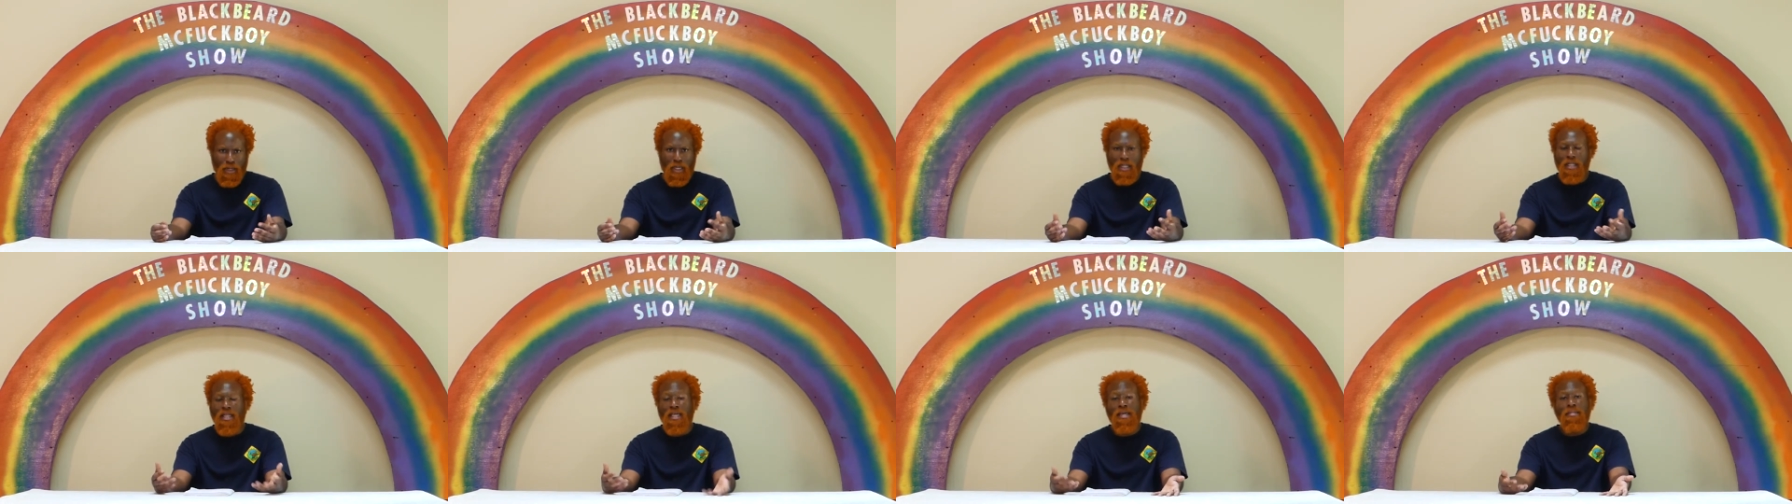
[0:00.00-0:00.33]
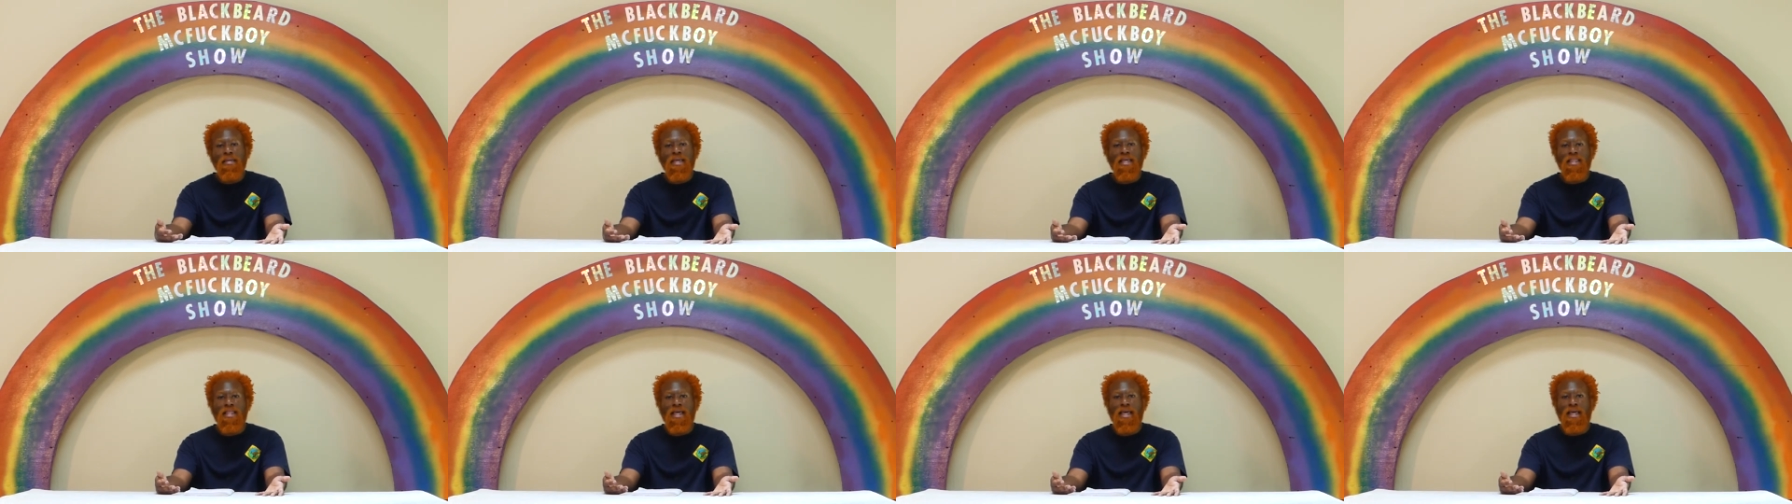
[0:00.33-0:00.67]

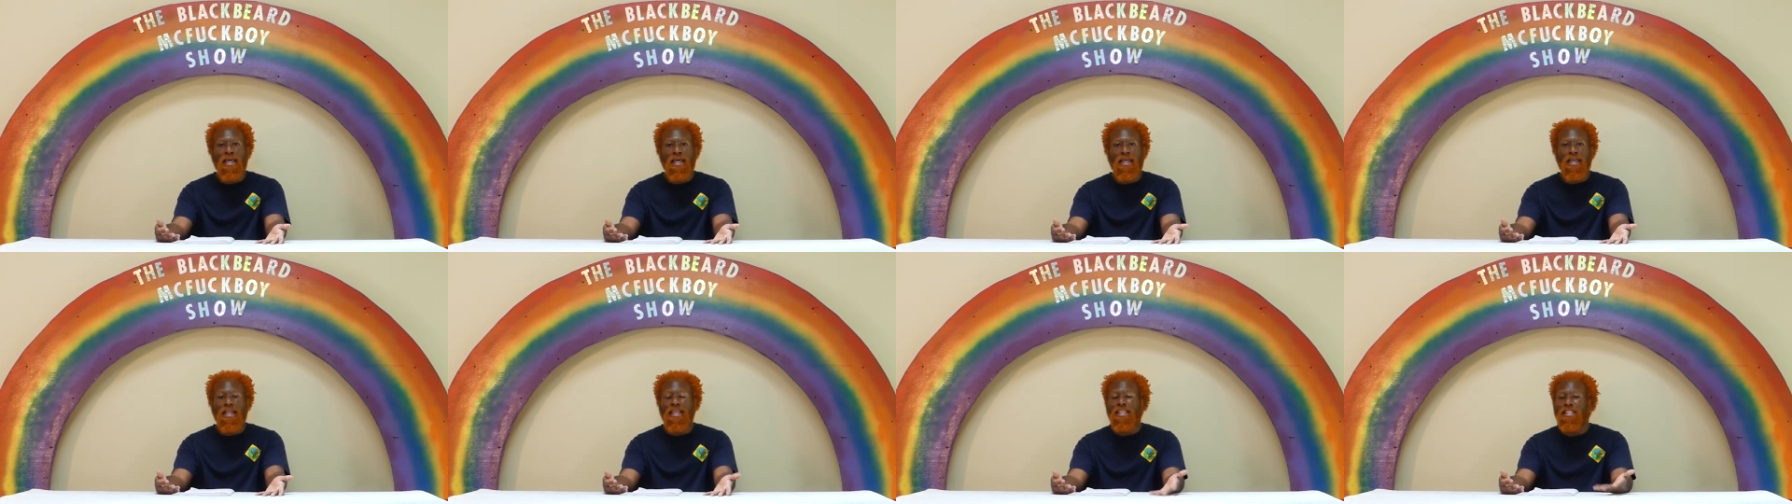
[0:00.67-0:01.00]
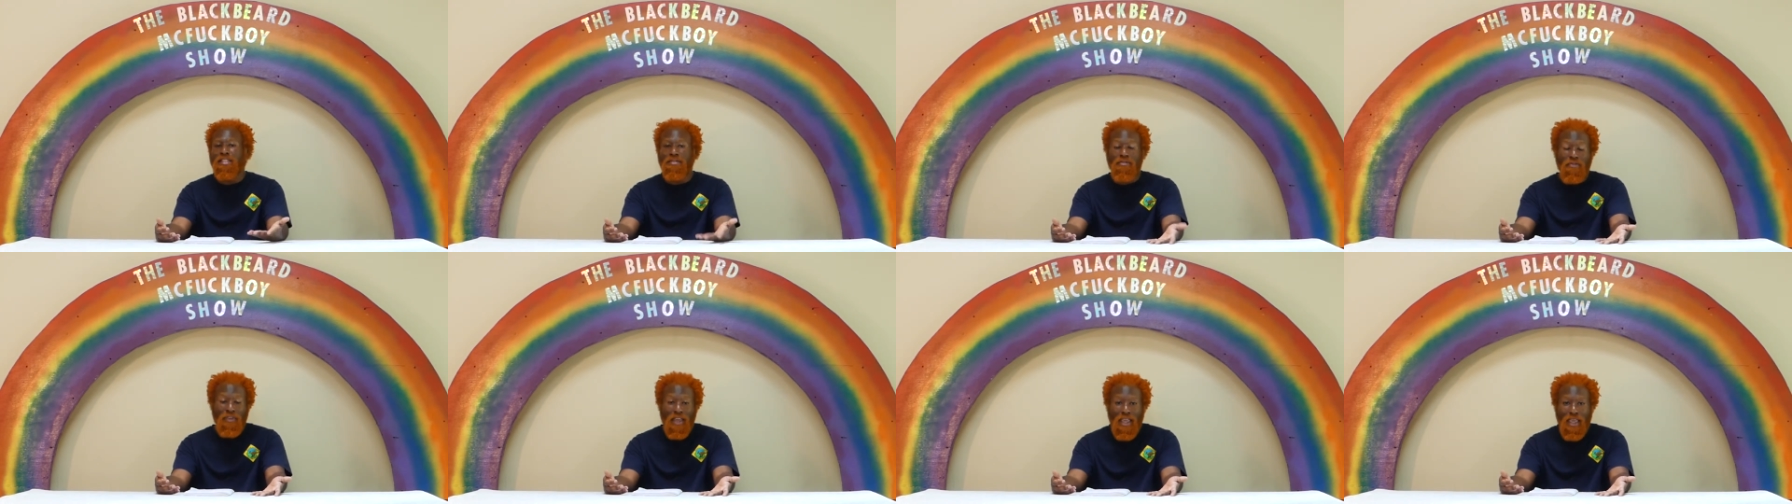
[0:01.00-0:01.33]
claiming that
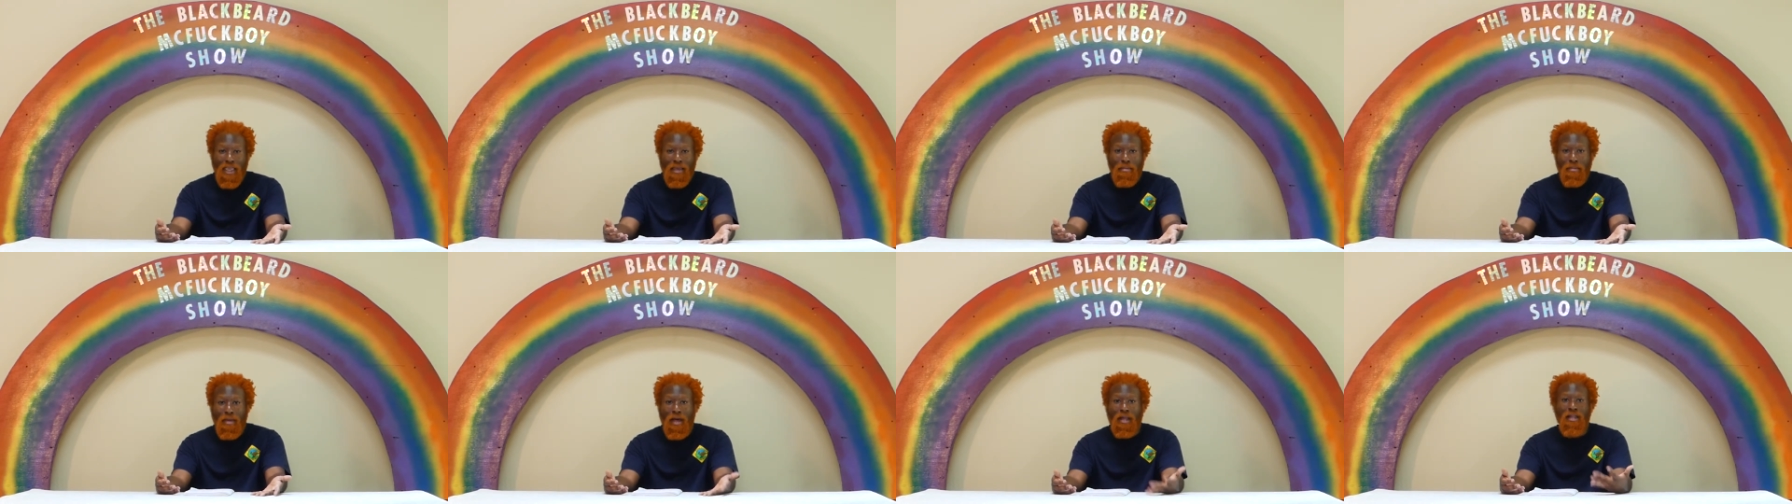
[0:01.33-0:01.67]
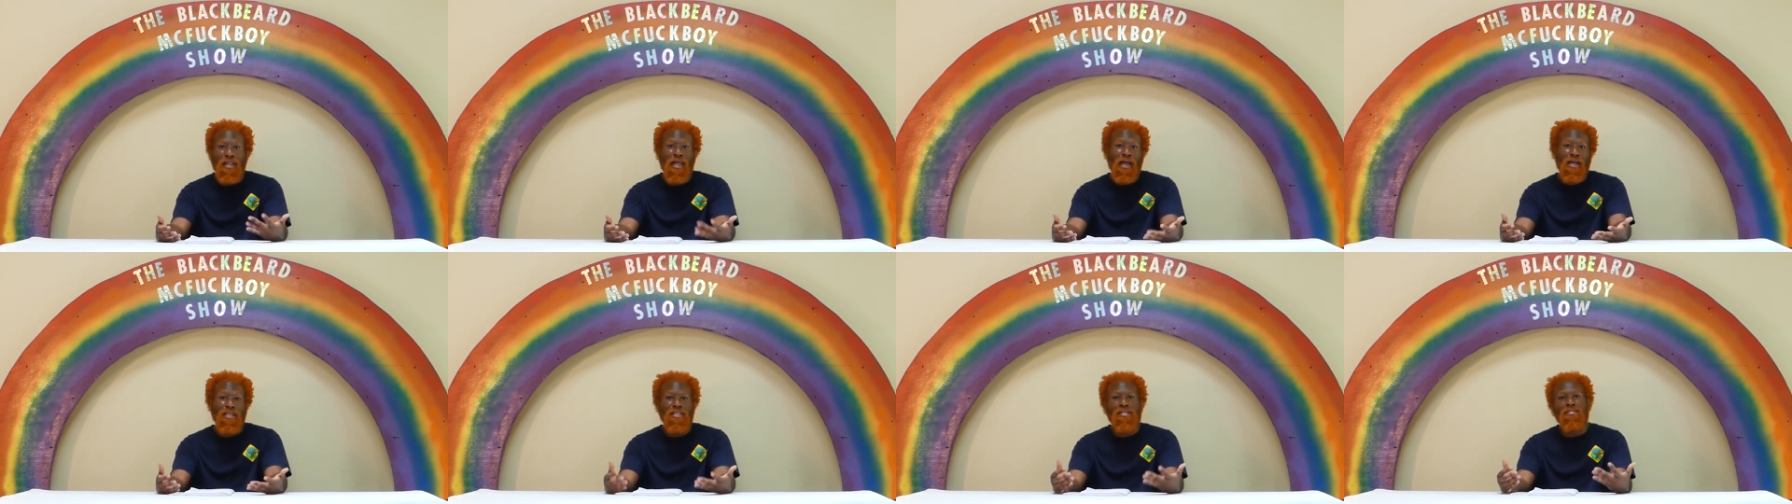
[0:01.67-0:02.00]
his fame
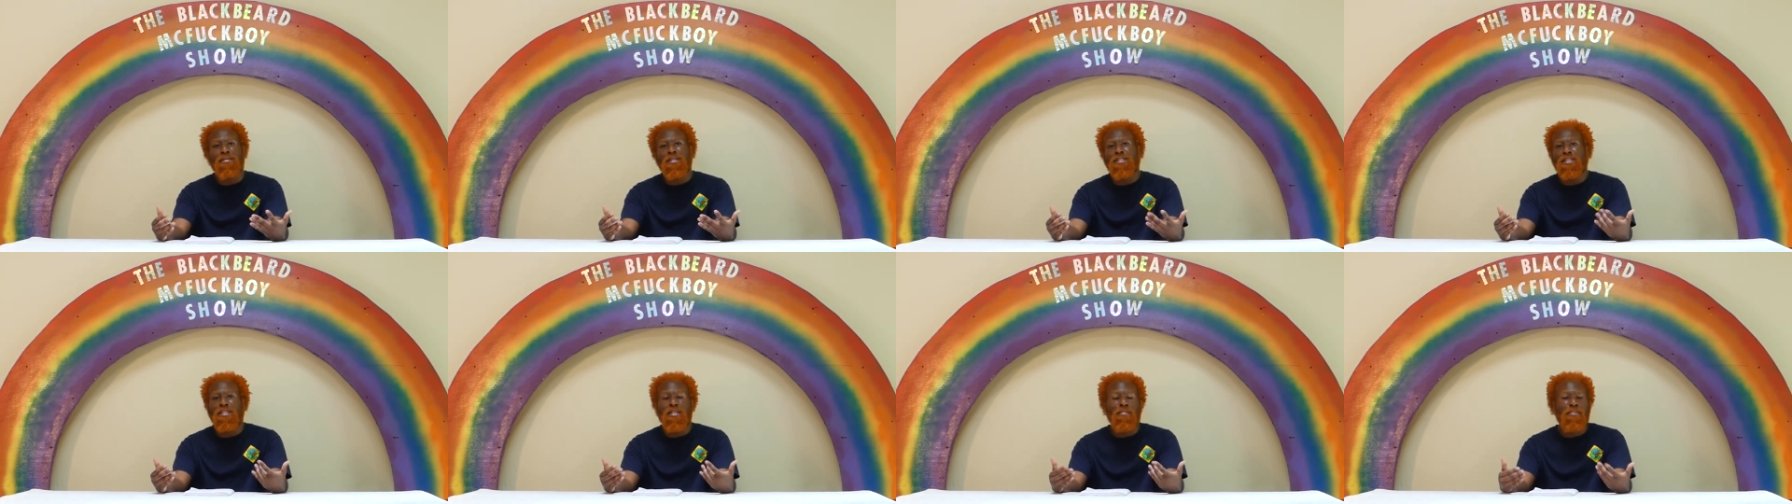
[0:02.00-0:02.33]
allows him into